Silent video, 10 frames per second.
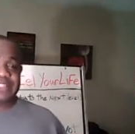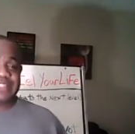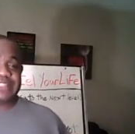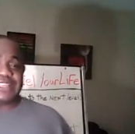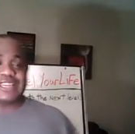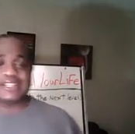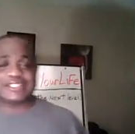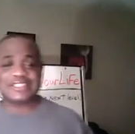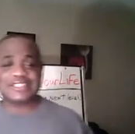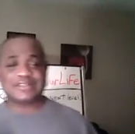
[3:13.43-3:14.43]
They can't
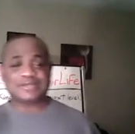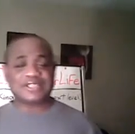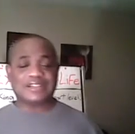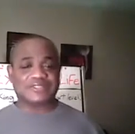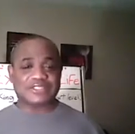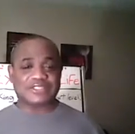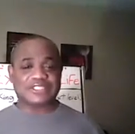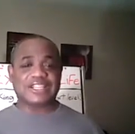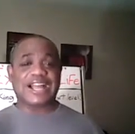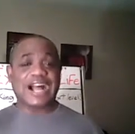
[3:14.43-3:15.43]
see themselves or see
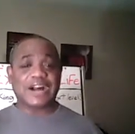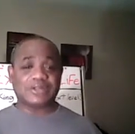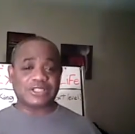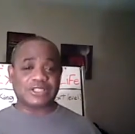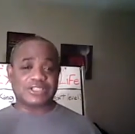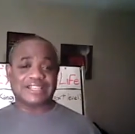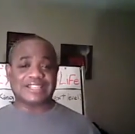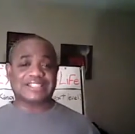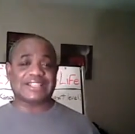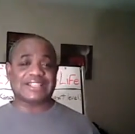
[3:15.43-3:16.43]
how they're going to get
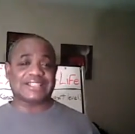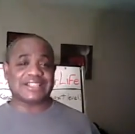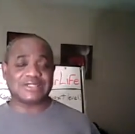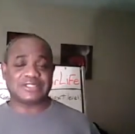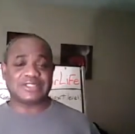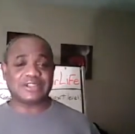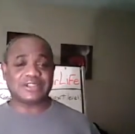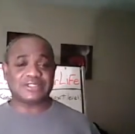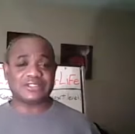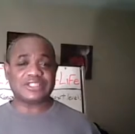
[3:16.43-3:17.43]
ten thousand
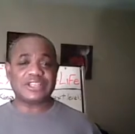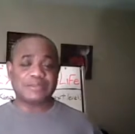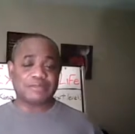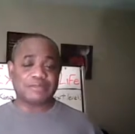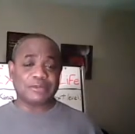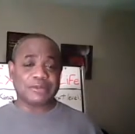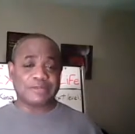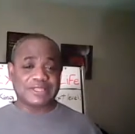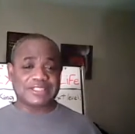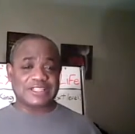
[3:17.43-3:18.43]
dollars. Maybe they might
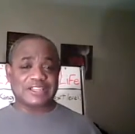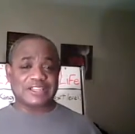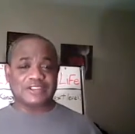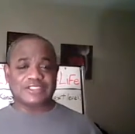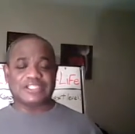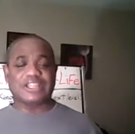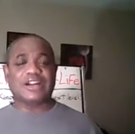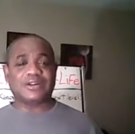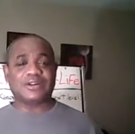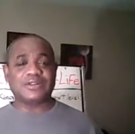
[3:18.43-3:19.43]
see see
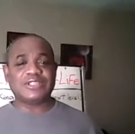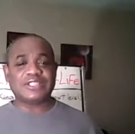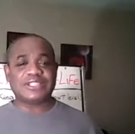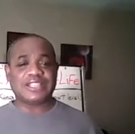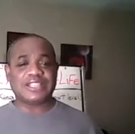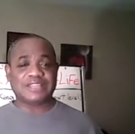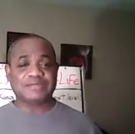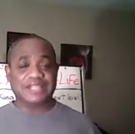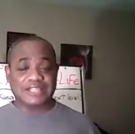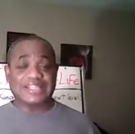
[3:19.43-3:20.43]
how they can
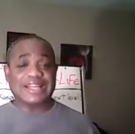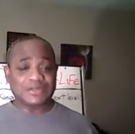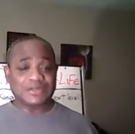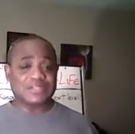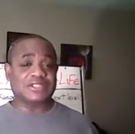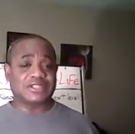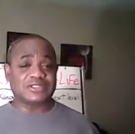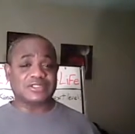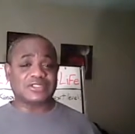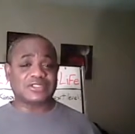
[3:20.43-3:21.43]
get a thousand
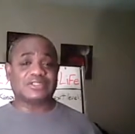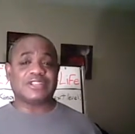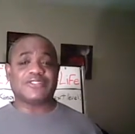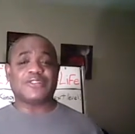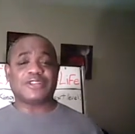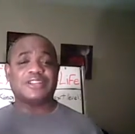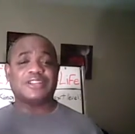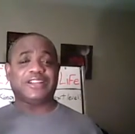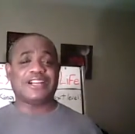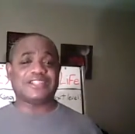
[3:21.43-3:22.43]
dollars, so they they
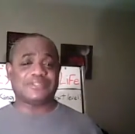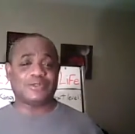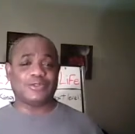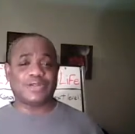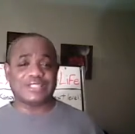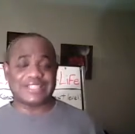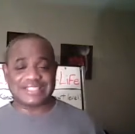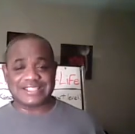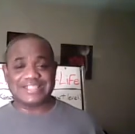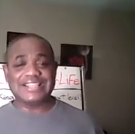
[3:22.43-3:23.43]
ask for what they
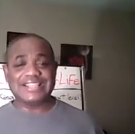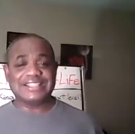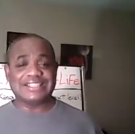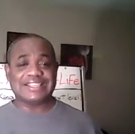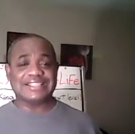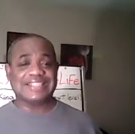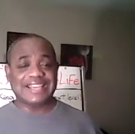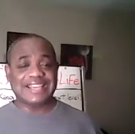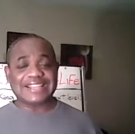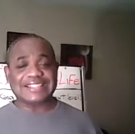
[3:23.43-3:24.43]
see they can get.